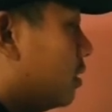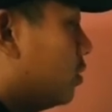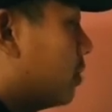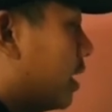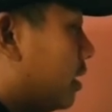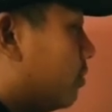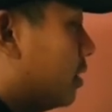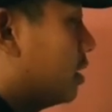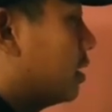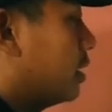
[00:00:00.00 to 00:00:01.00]
You might
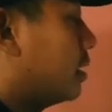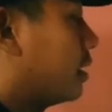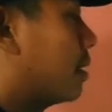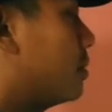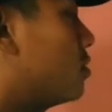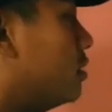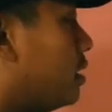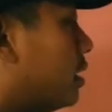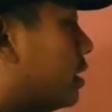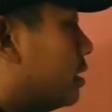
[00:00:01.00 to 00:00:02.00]
learn in
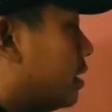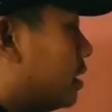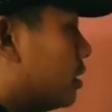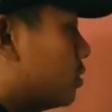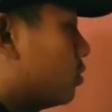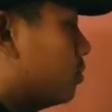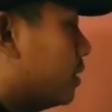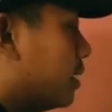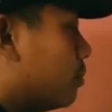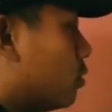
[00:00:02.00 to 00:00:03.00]
chemistry, and there should
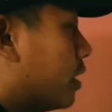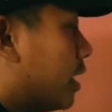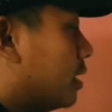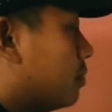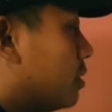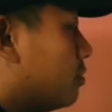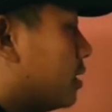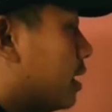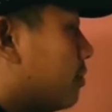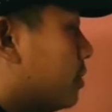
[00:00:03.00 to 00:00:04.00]
be a bond angle
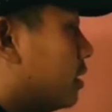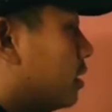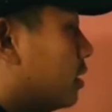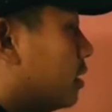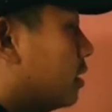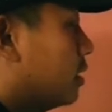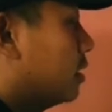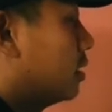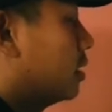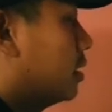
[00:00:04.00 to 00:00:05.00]
between them.
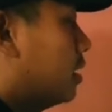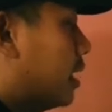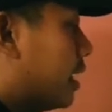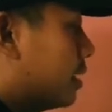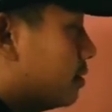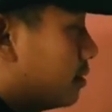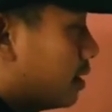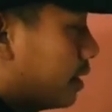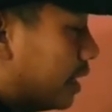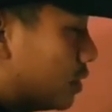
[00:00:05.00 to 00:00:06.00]
And
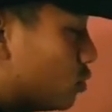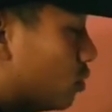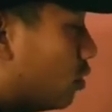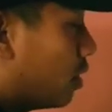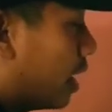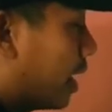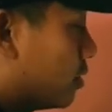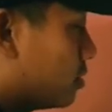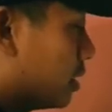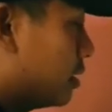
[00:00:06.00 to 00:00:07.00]
as you know,
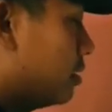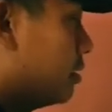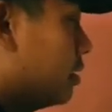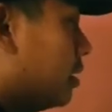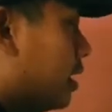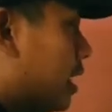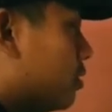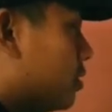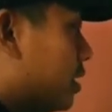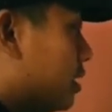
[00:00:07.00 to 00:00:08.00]
hydrogen
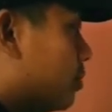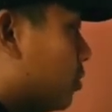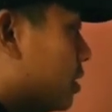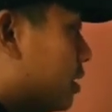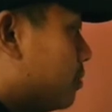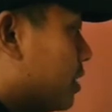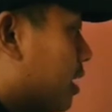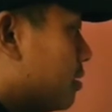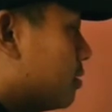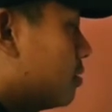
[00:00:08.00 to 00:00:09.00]
is positive
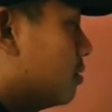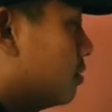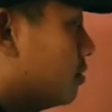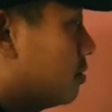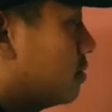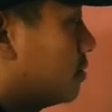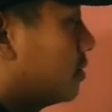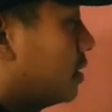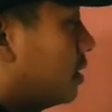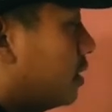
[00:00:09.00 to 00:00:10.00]
charge,
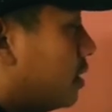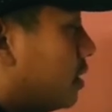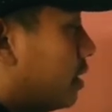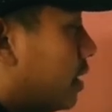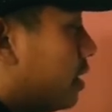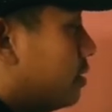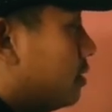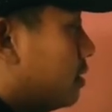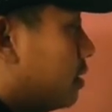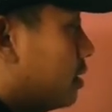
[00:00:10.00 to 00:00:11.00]

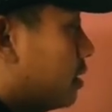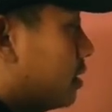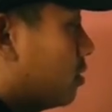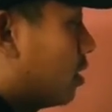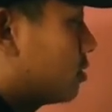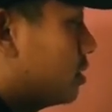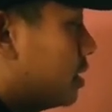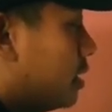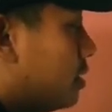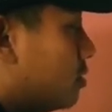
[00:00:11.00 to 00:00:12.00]
and
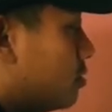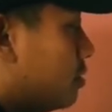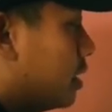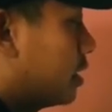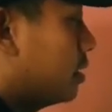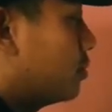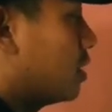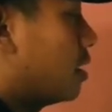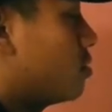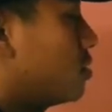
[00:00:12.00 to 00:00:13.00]
oxygen is negative charge.